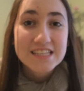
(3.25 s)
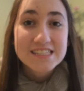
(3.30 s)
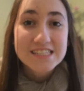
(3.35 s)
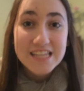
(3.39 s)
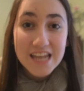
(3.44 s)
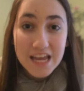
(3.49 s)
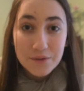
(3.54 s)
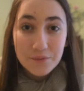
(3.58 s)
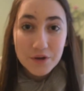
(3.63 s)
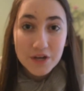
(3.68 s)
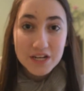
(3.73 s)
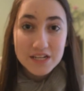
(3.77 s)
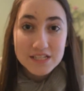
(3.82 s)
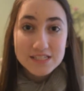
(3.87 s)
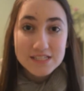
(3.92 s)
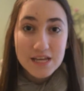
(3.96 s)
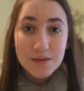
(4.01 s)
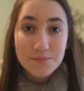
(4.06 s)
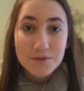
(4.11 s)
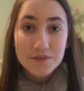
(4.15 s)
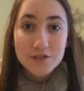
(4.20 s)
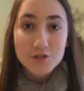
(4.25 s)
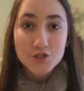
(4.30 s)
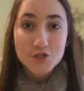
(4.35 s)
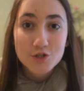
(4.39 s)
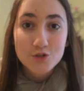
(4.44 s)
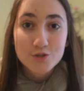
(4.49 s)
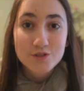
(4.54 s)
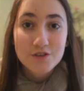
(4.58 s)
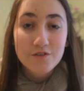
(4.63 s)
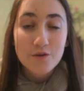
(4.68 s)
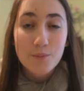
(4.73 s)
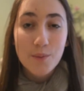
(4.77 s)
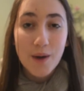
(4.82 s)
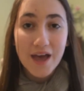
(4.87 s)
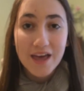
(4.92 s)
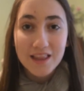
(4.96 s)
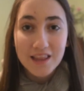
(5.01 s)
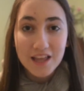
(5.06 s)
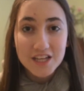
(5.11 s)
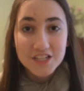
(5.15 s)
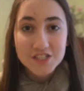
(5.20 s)
Today we're going to step in the shoes of a
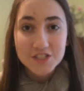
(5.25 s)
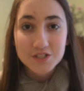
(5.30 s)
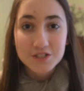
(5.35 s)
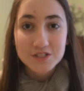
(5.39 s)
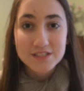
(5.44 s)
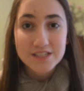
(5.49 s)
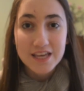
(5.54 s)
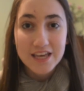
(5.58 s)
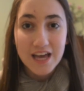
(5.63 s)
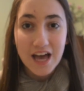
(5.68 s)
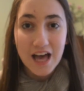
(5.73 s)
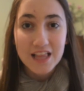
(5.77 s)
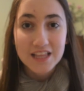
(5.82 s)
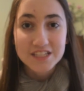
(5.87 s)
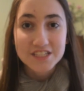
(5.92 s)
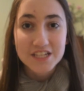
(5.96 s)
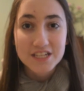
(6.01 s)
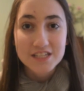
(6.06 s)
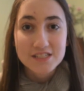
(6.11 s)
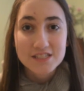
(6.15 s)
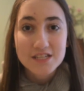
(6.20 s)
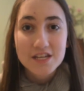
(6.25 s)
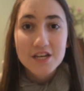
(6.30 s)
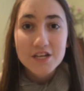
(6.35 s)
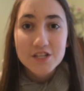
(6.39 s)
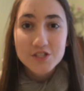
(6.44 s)
biological psychologist